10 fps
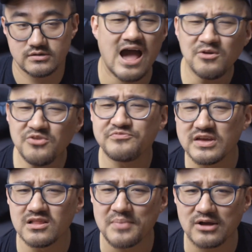How do you
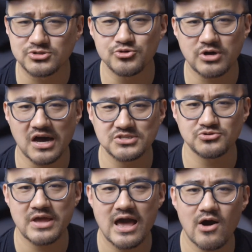feel about
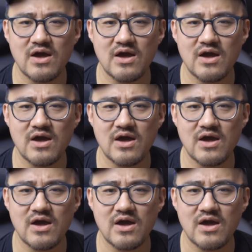Zenkaiger now?